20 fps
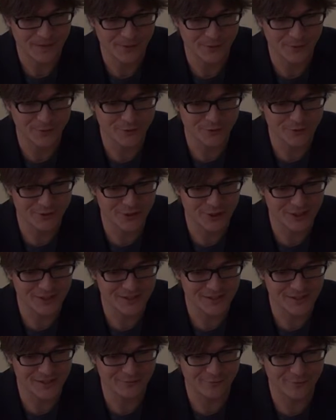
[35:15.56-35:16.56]
you
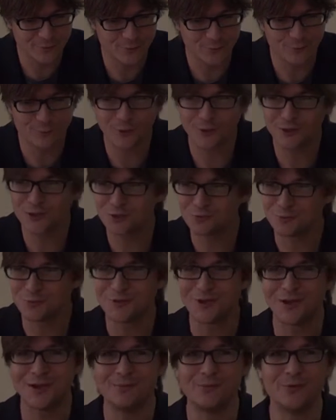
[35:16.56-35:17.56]
just have to watch
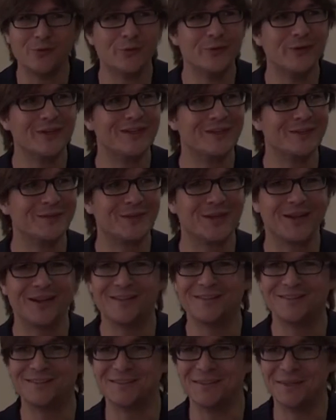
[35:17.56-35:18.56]
what I'm doing. You
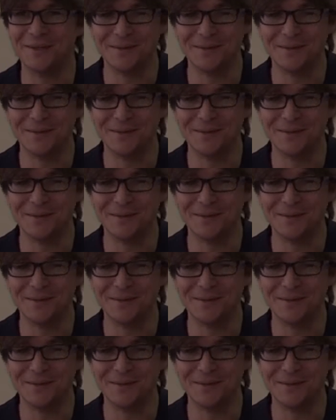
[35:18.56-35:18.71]
can't,